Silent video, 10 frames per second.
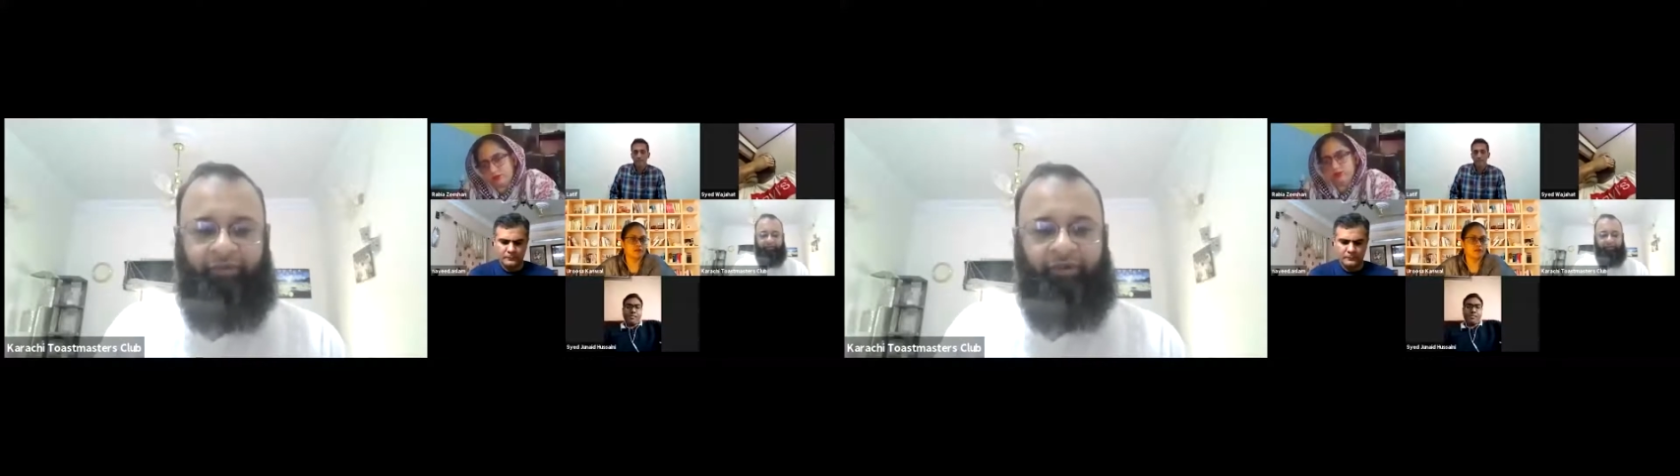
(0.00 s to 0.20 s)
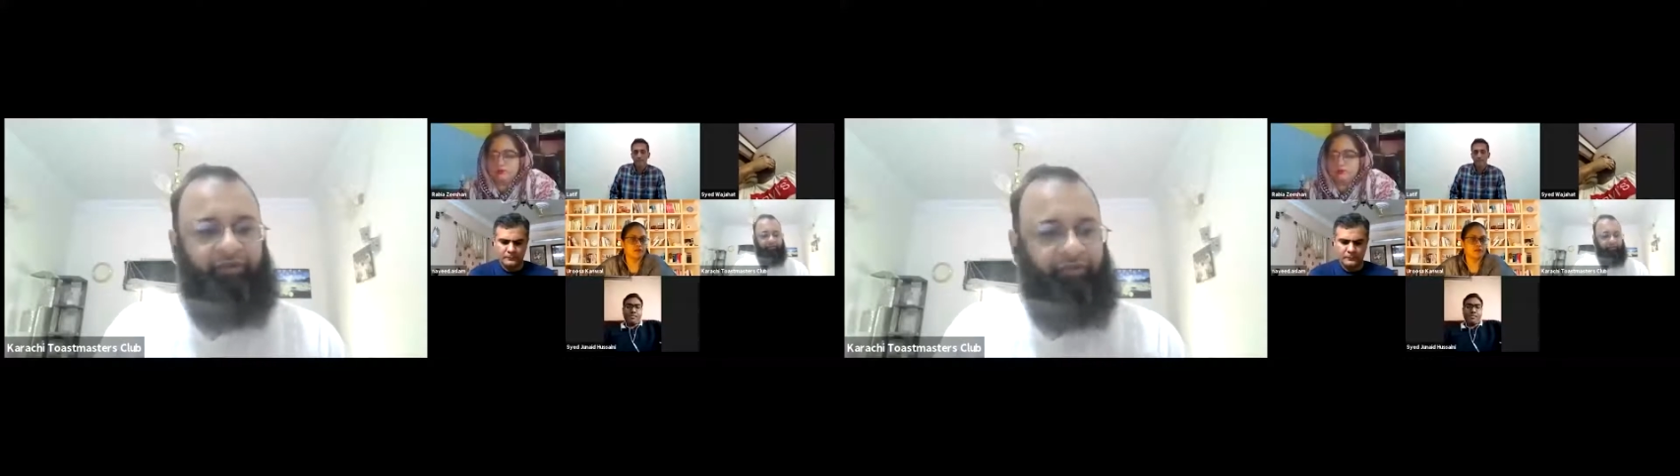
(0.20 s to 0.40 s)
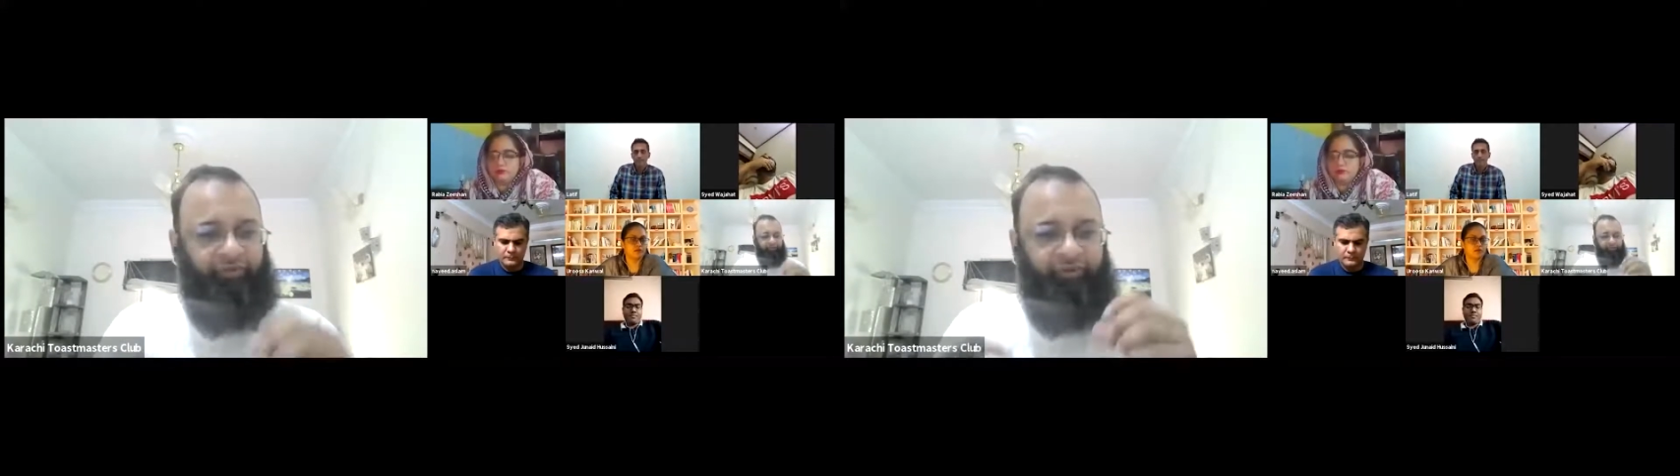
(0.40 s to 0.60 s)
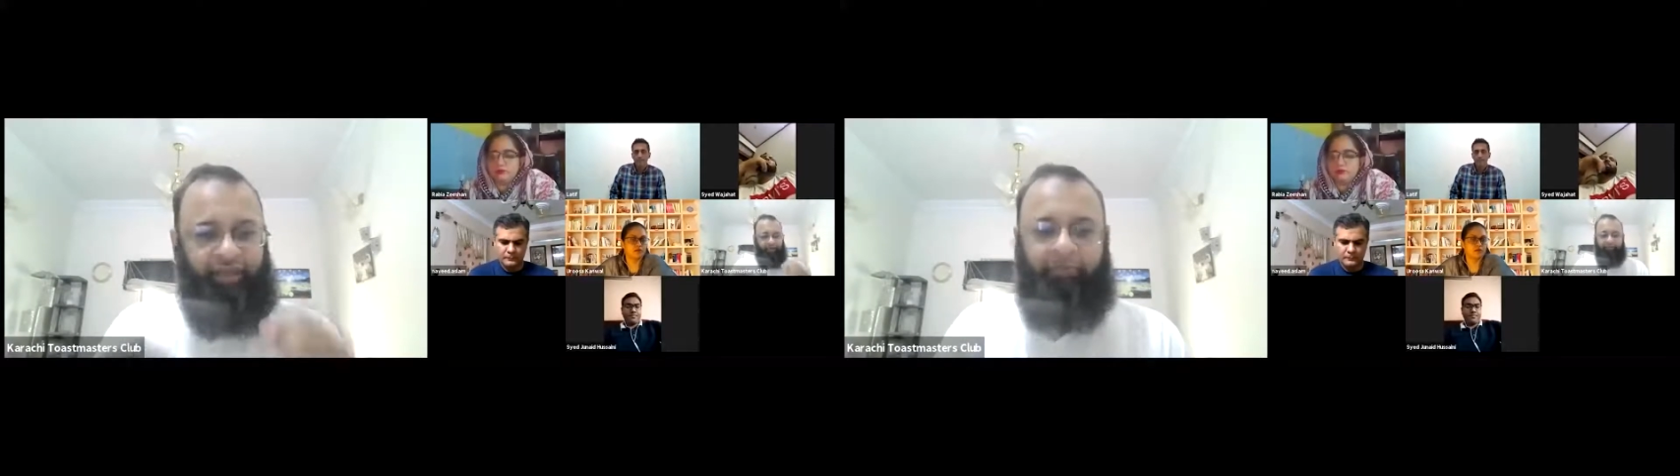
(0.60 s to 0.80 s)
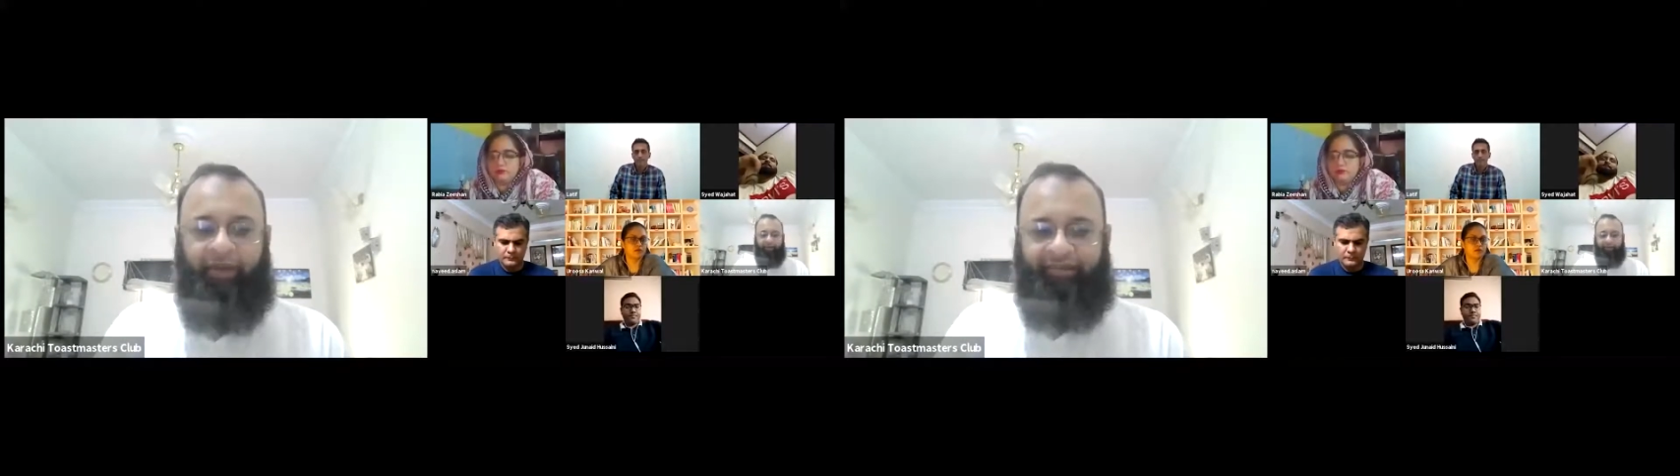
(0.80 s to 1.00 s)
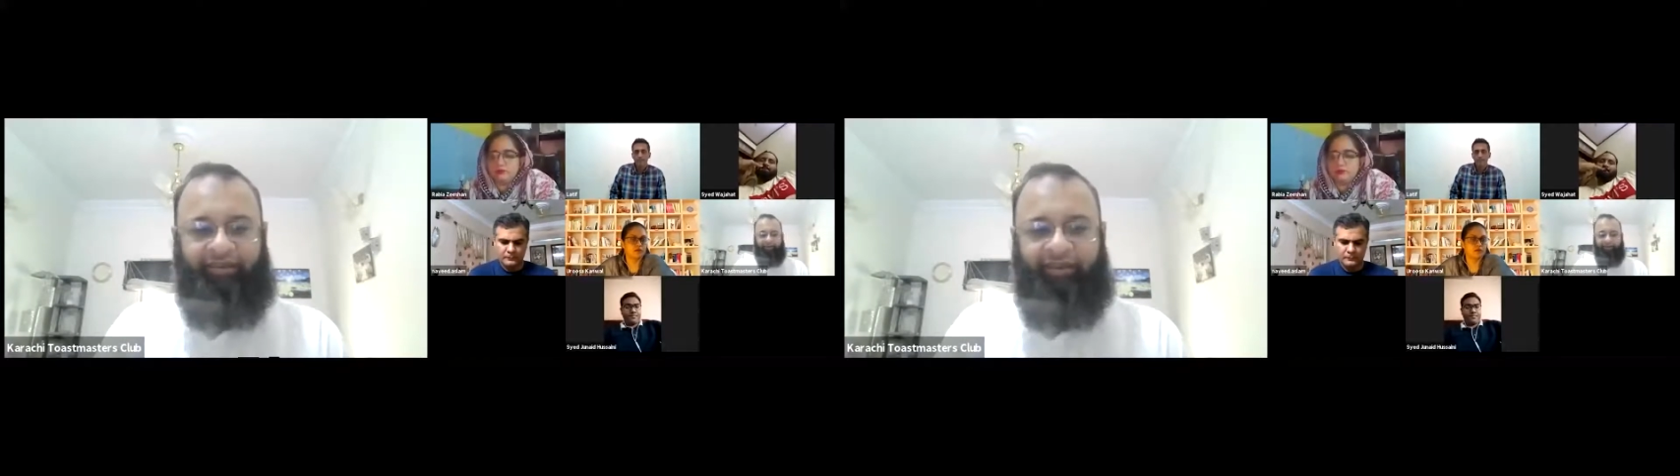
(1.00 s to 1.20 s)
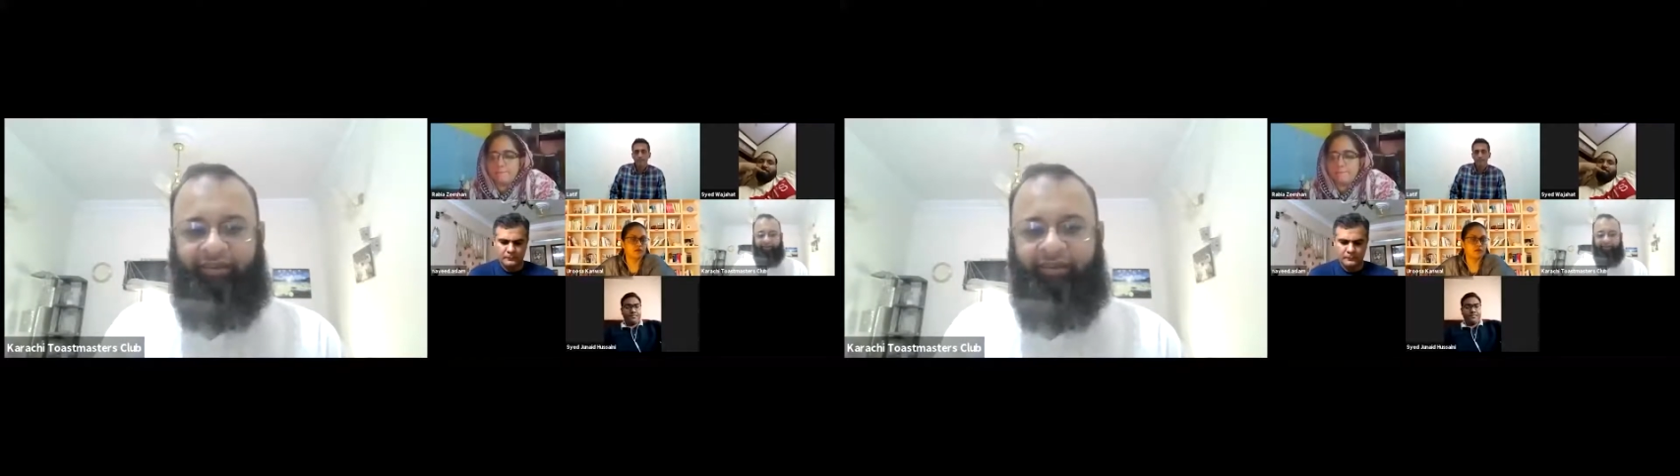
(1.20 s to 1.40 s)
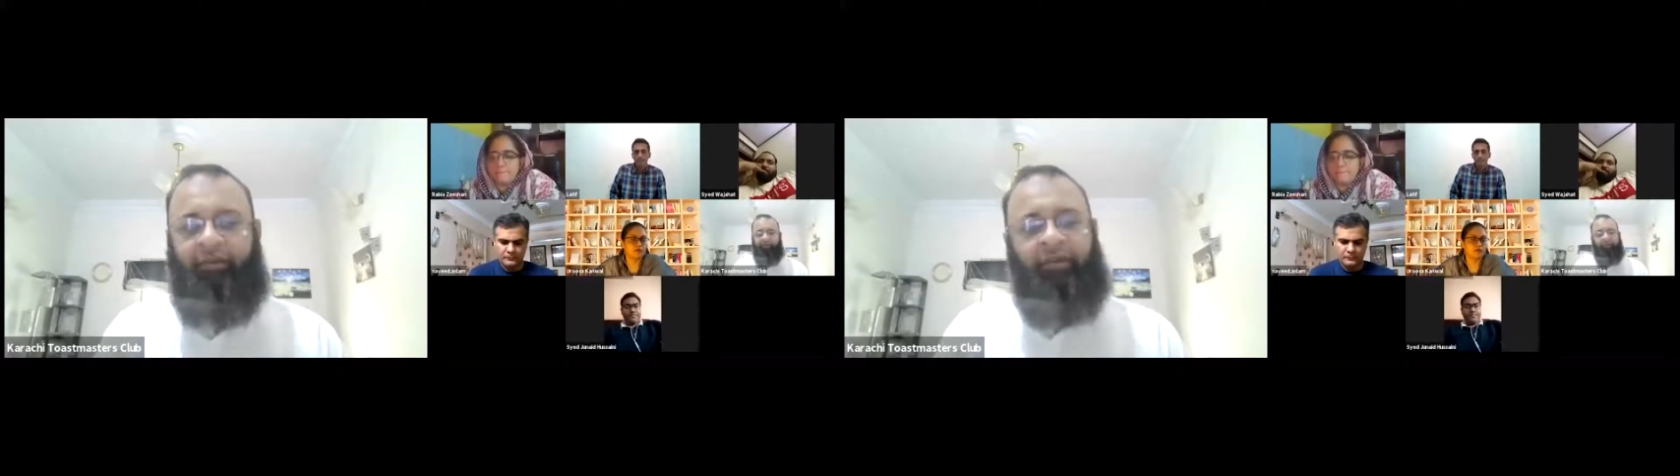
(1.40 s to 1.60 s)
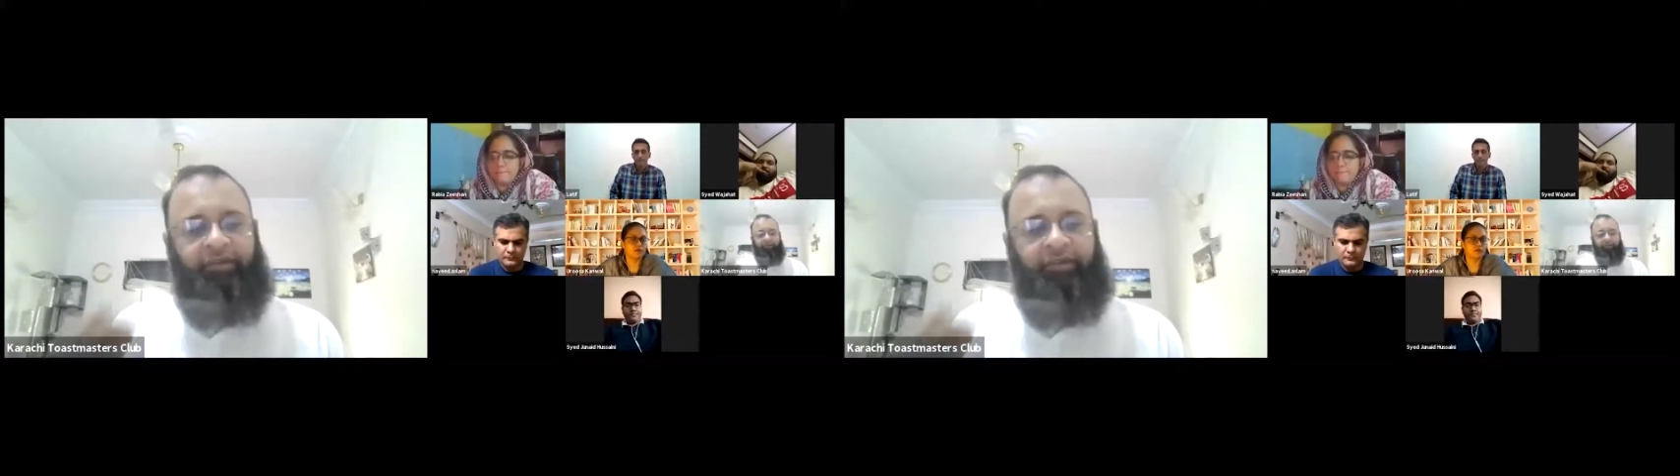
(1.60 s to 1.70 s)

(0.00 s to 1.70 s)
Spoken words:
Because if you keep hesitating,